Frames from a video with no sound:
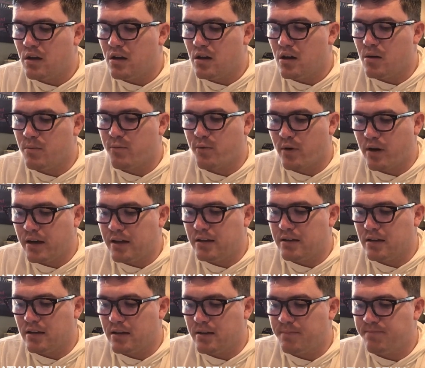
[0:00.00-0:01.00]

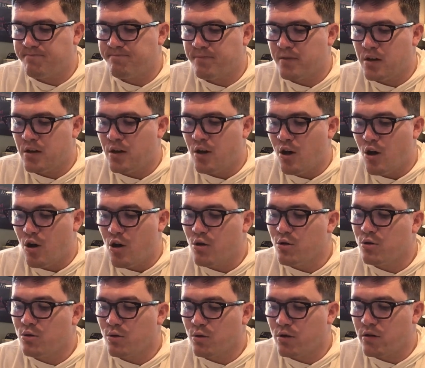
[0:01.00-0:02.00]
uprightly. O
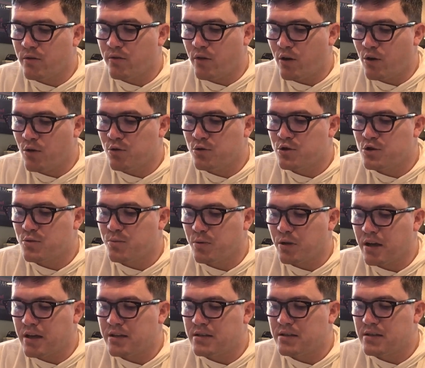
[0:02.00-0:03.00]
Lord of hosts,
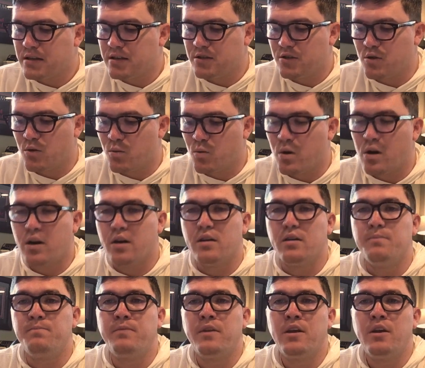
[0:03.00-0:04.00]
blessed is the
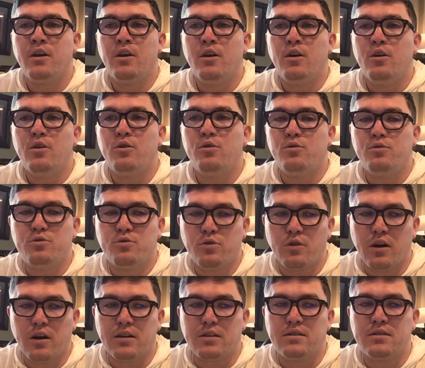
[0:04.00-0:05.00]
one who
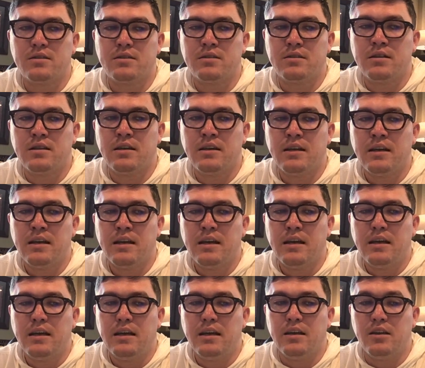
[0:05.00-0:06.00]
trusts
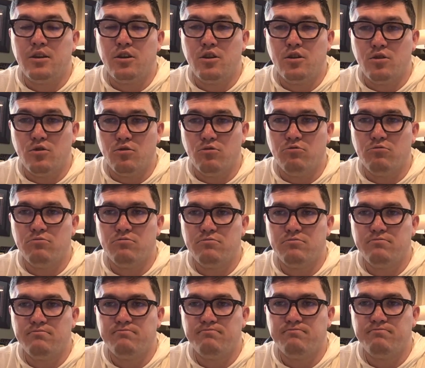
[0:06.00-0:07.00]
in you.
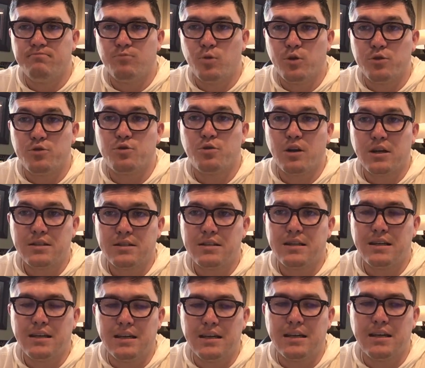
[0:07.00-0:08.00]
We're
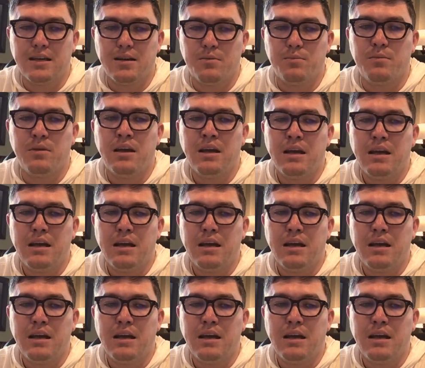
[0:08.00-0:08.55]
trusting in him